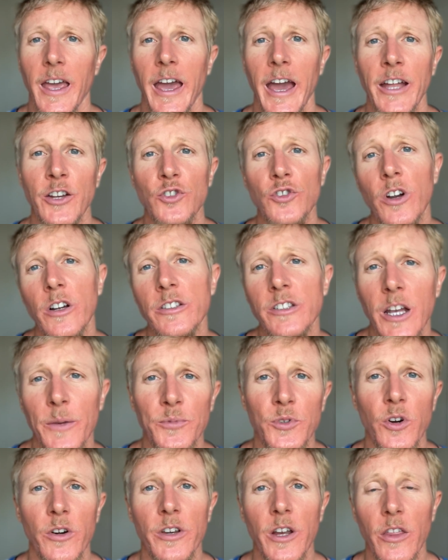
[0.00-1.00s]
And truck
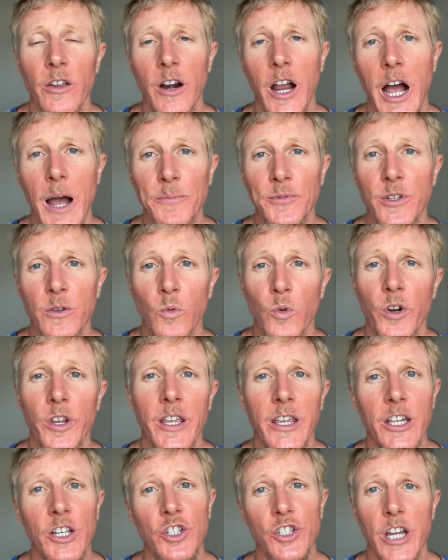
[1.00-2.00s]
stops are another option where you
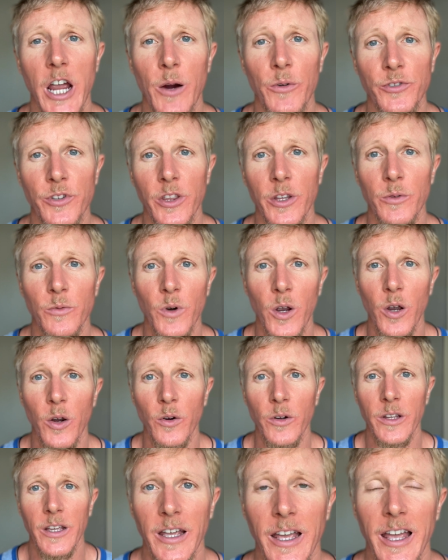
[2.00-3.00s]
can get showers on the
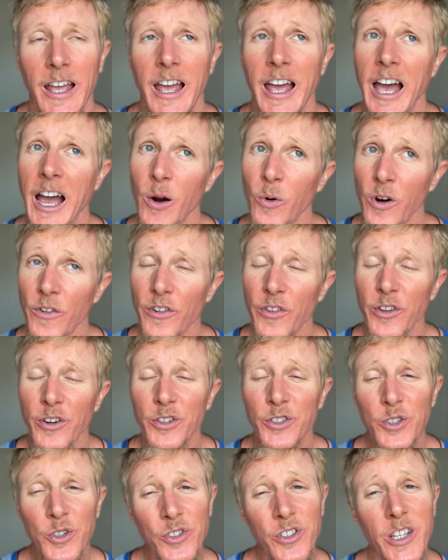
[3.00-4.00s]
road. However, they're
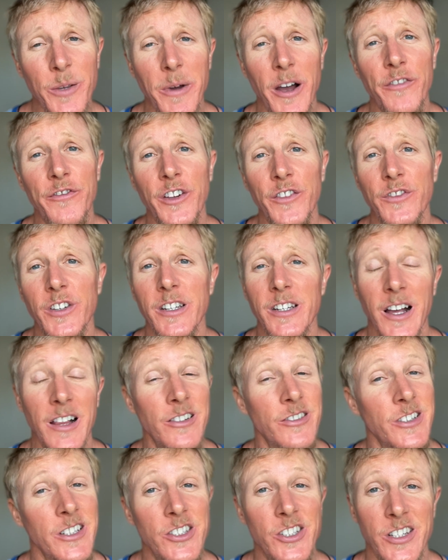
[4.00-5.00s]
usually about
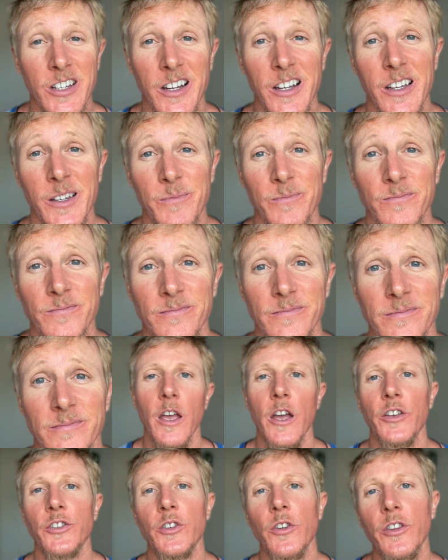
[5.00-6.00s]
$15 each time.
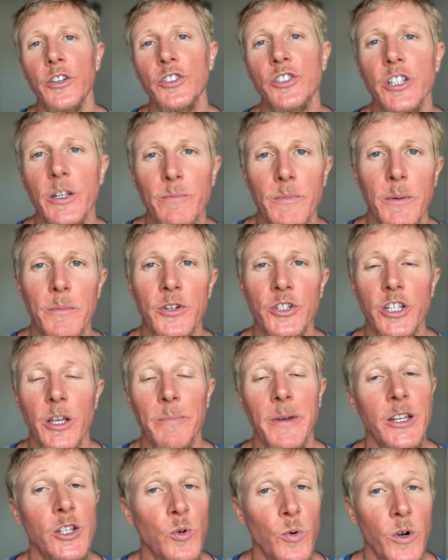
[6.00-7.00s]
So the gym
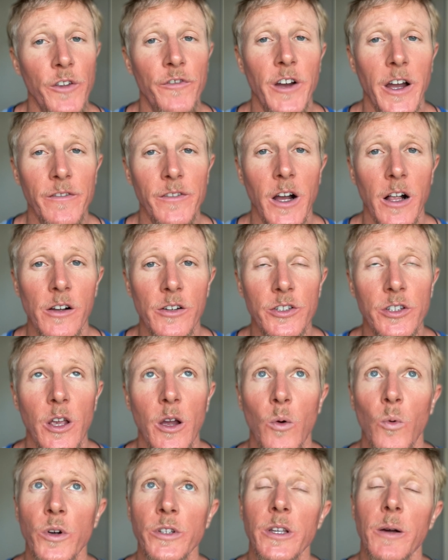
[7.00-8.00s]
membership at $25
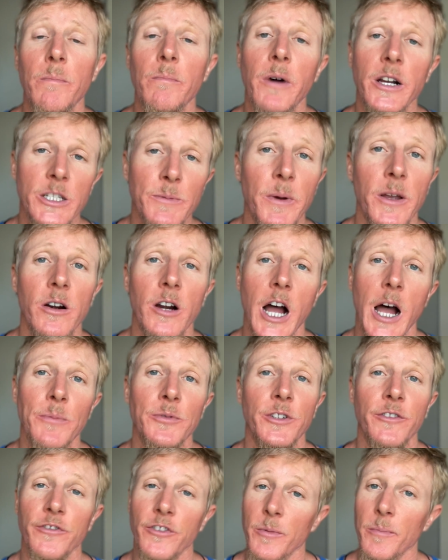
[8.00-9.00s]
was a much better
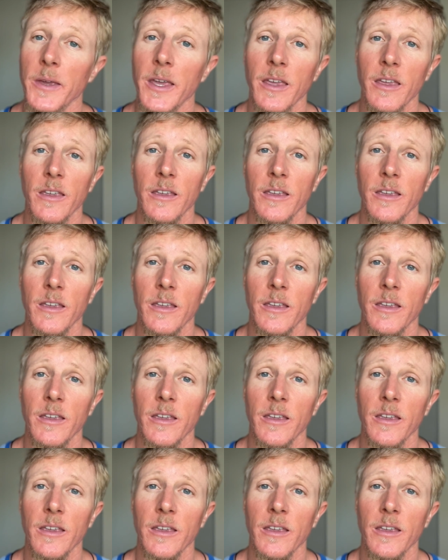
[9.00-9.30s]
option for me.